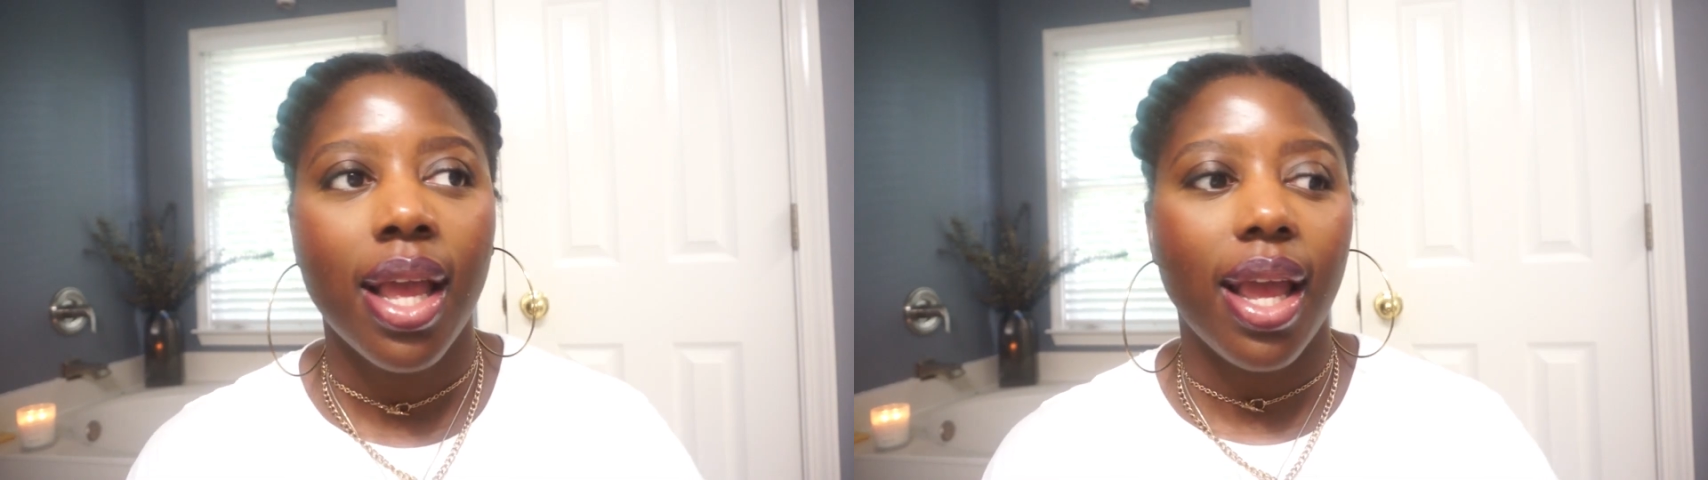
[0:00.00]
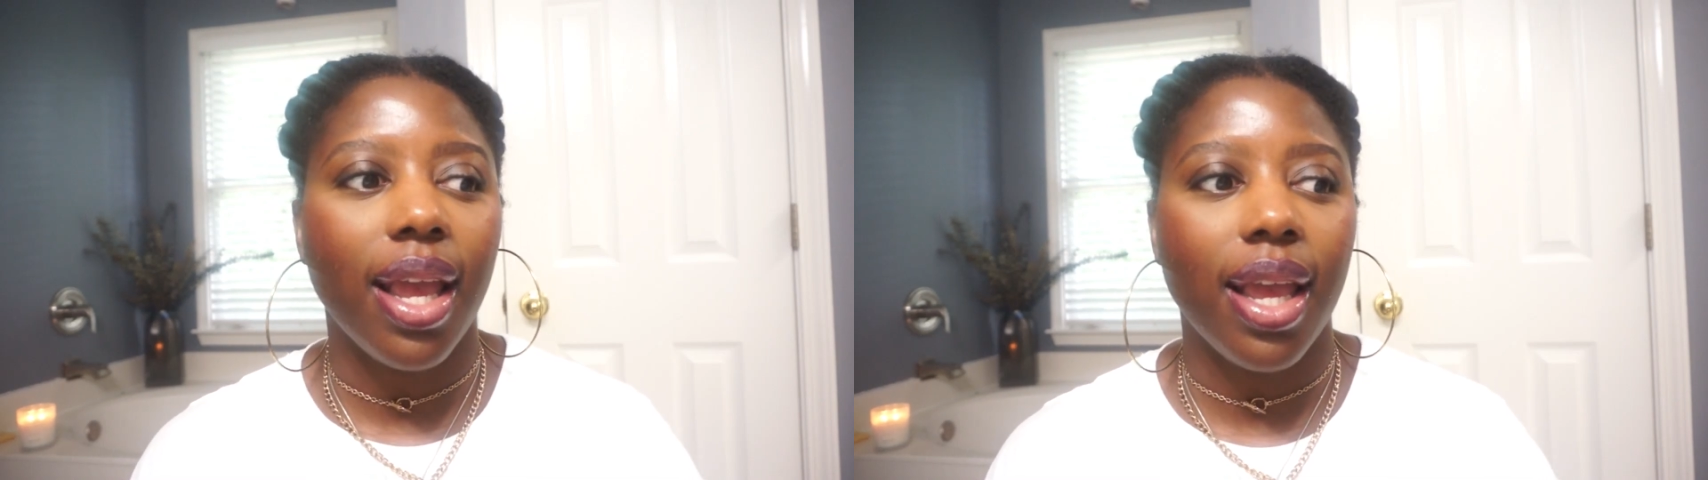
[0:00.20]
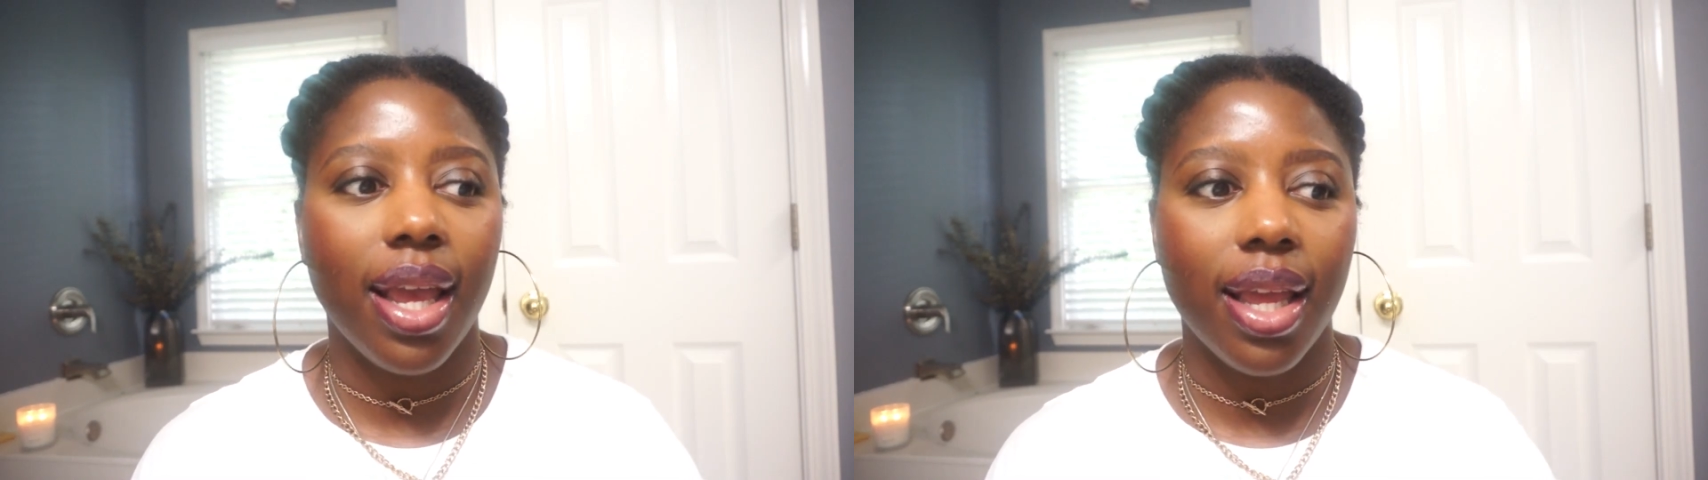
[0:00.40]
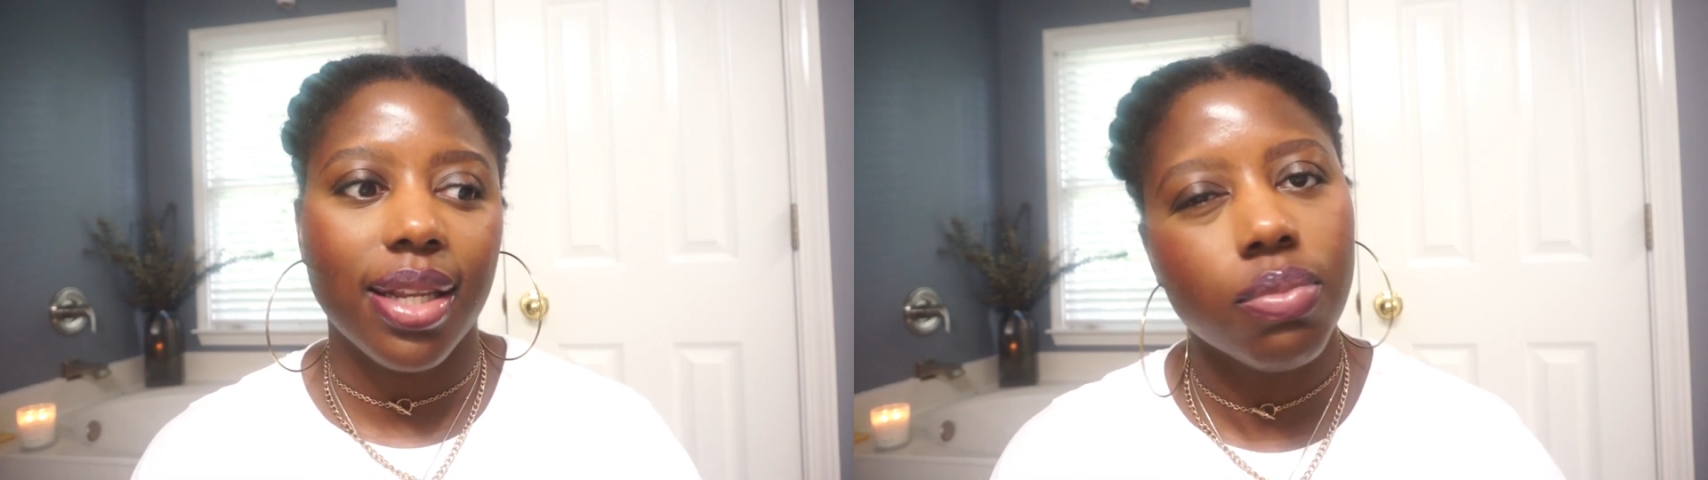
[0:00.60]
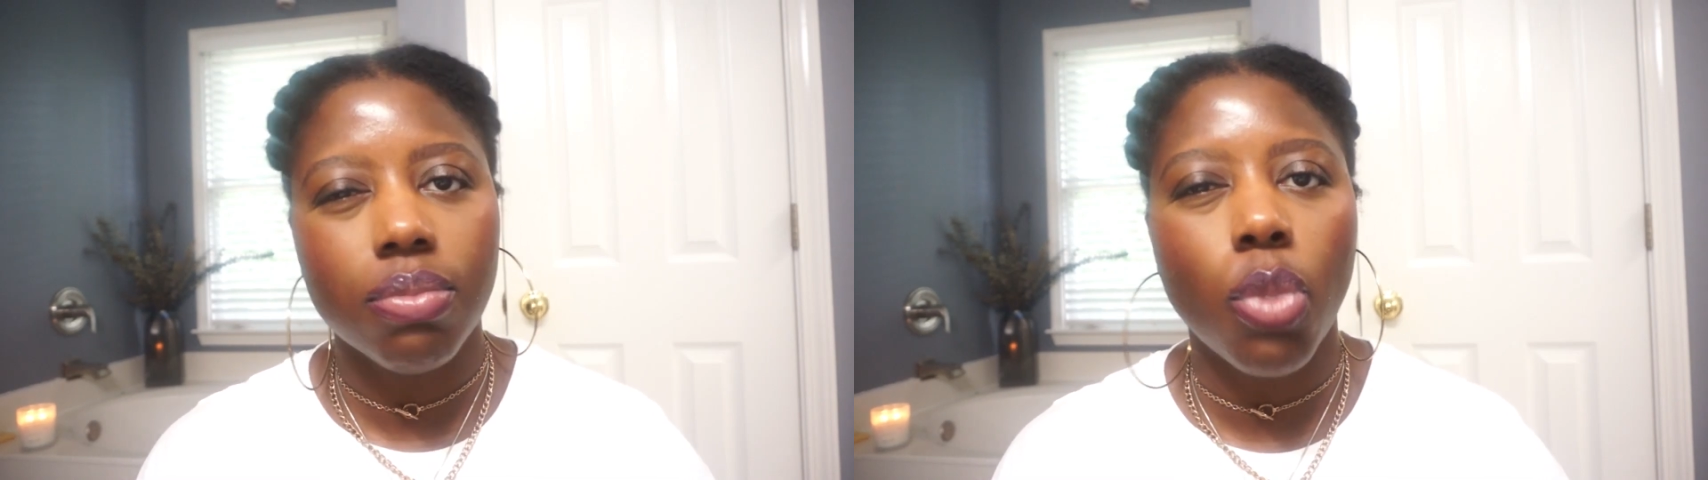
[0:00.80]

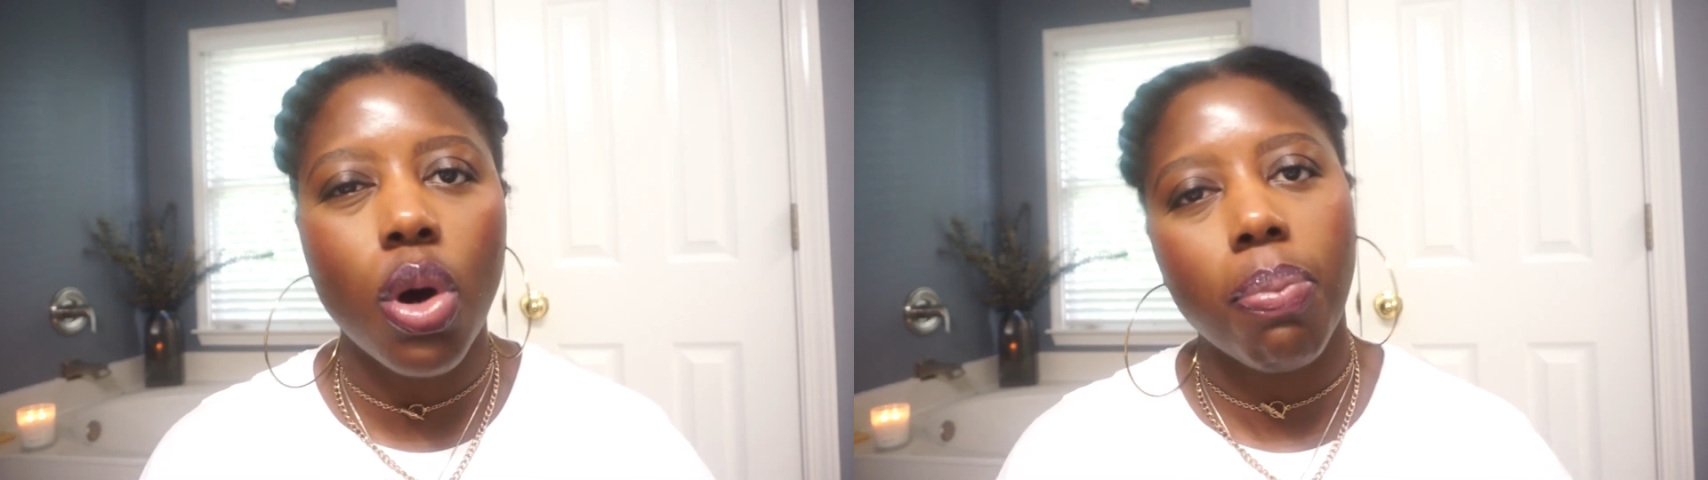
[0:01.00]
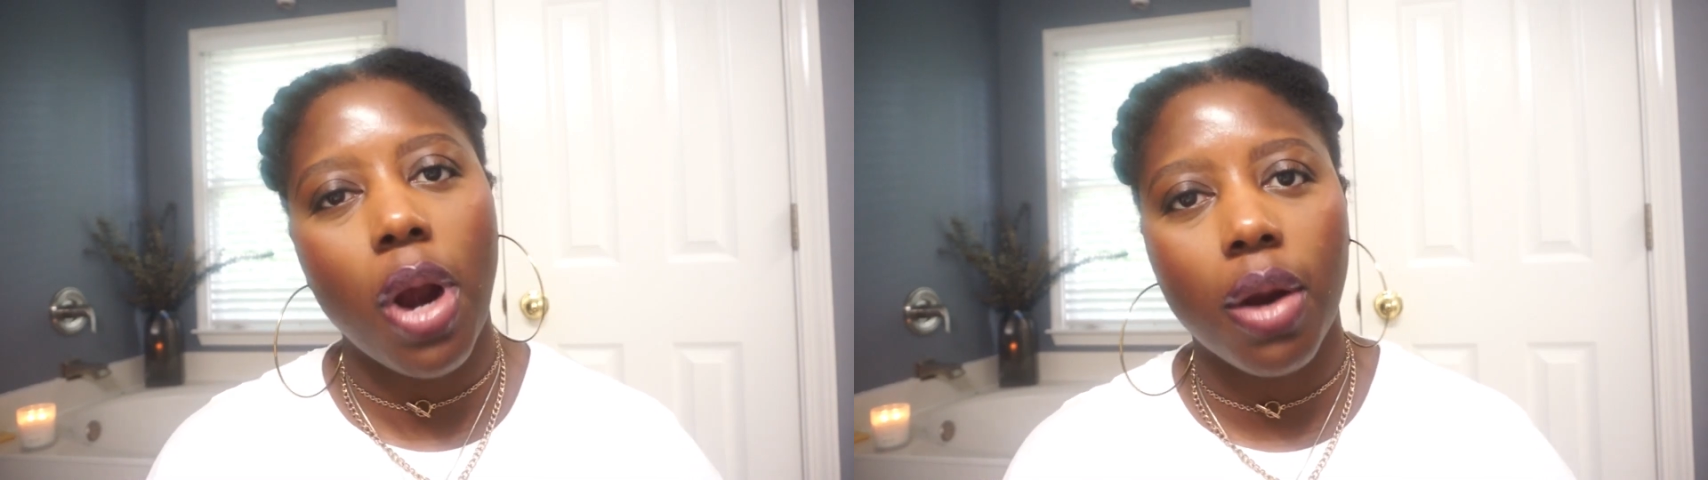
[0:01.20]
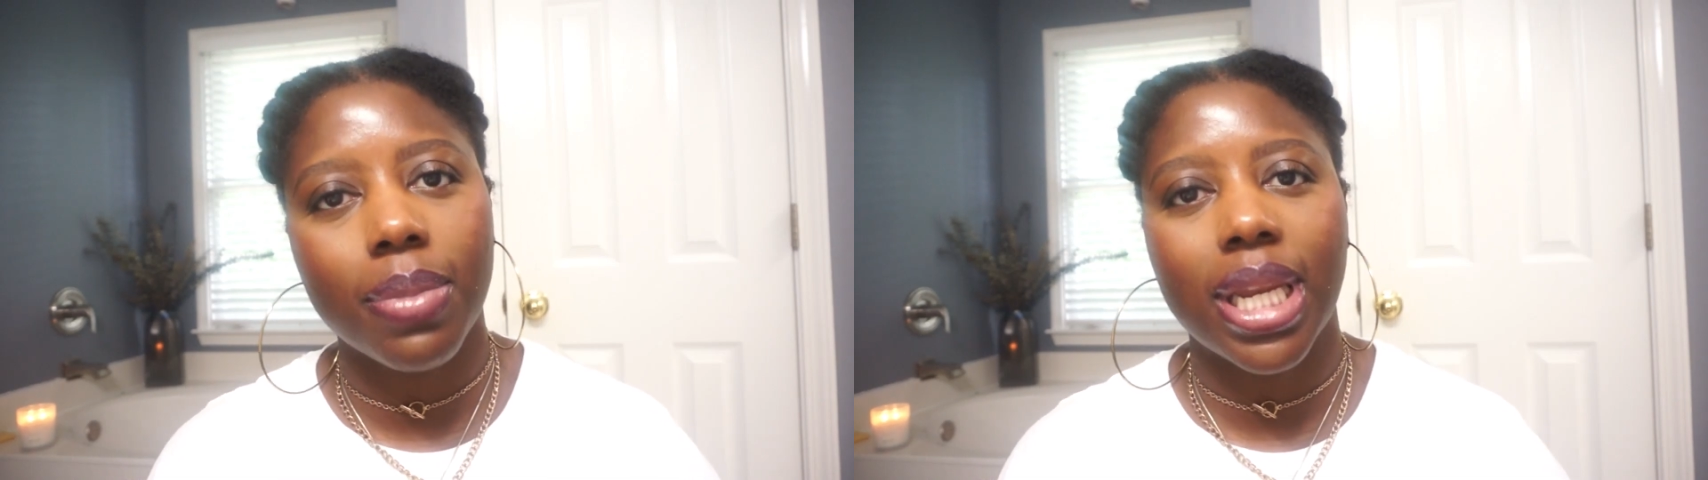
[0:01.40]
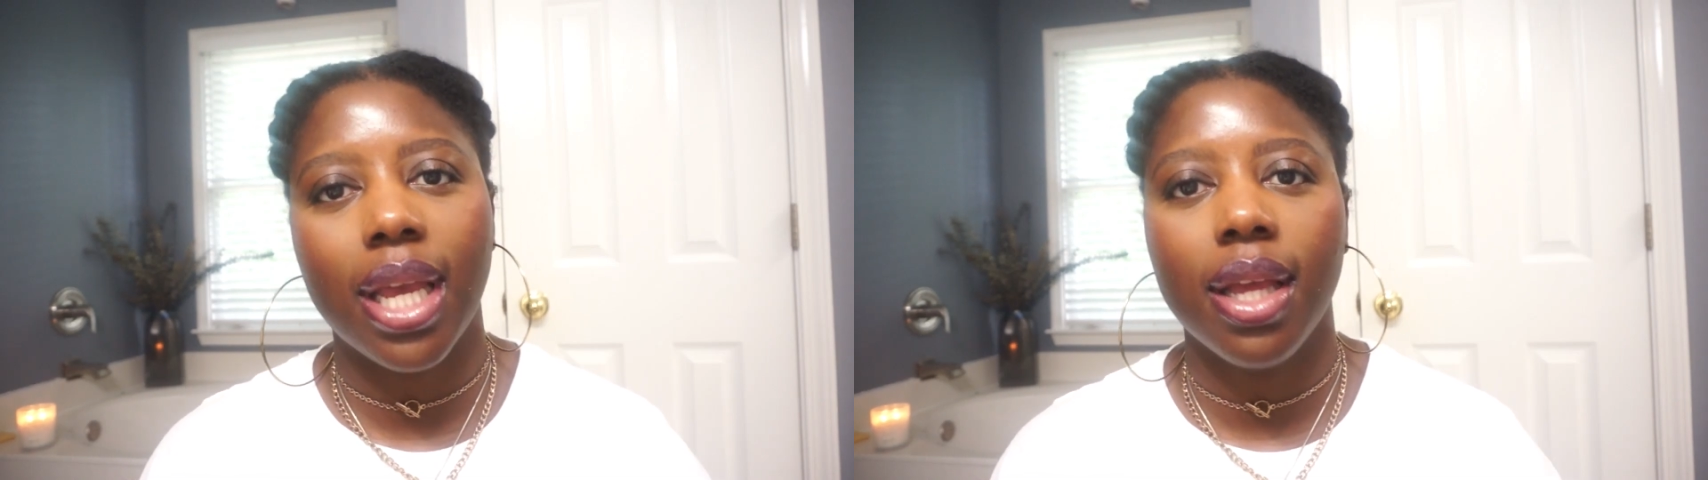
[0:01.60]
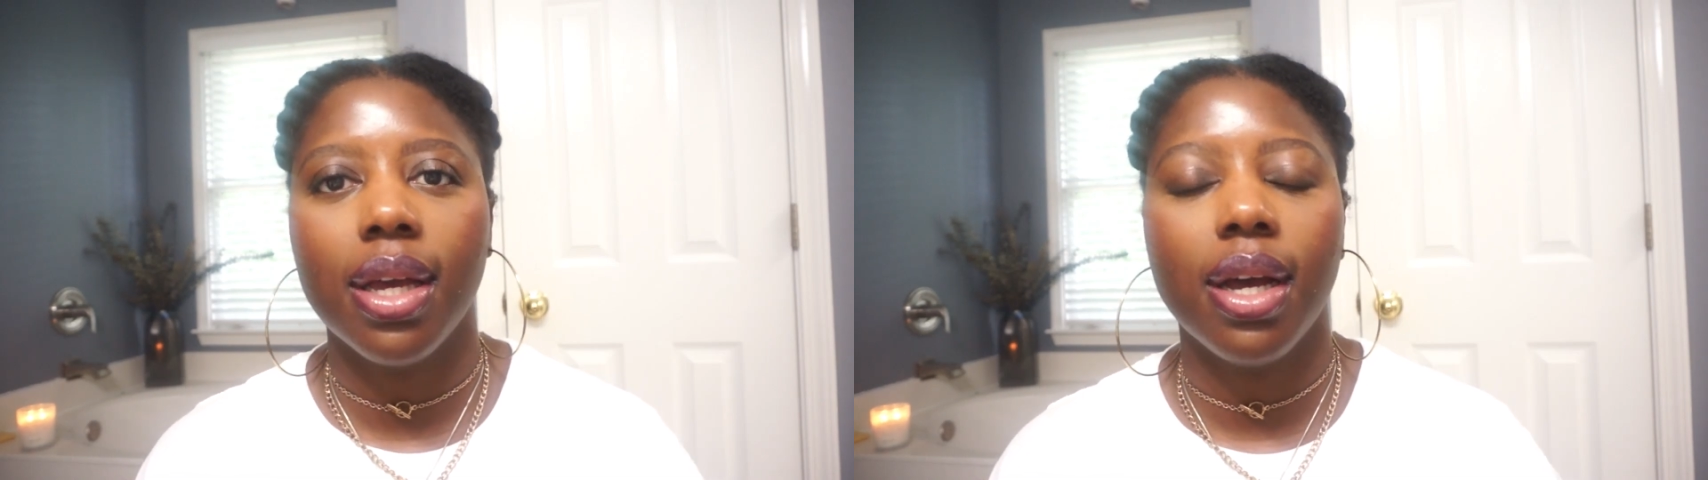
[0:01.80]
and more
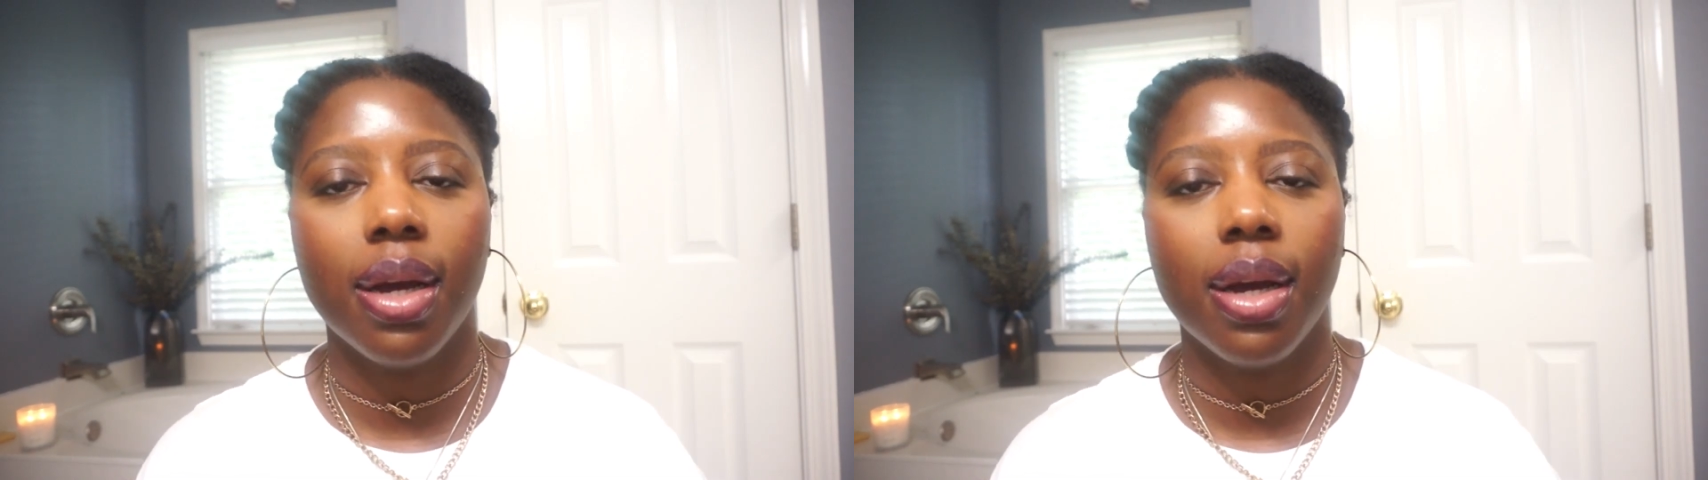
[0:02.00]
permanent